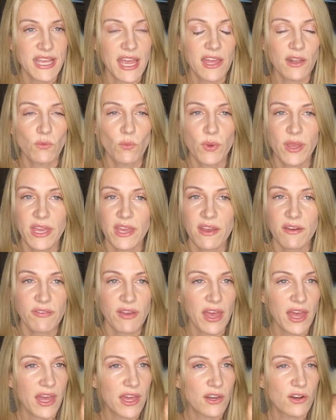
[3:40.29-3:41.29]
and we have
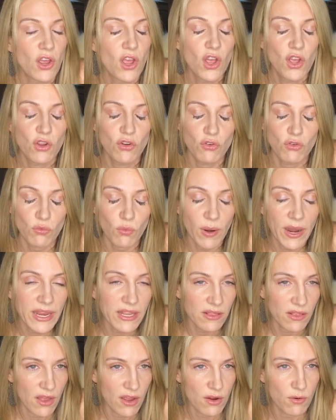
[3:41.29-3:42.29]
had
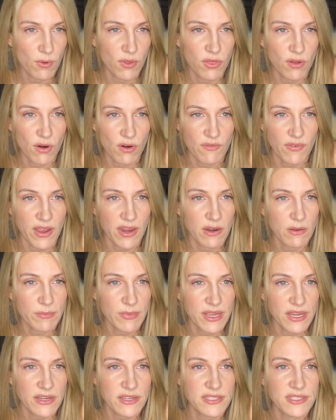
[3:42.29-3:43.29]
great luck with our
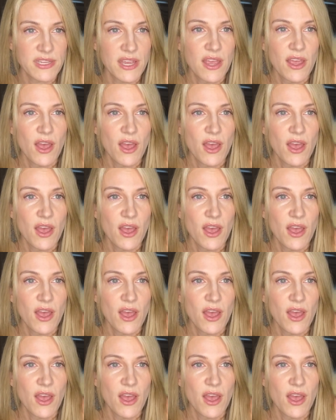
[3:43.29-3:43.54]
Vitamix.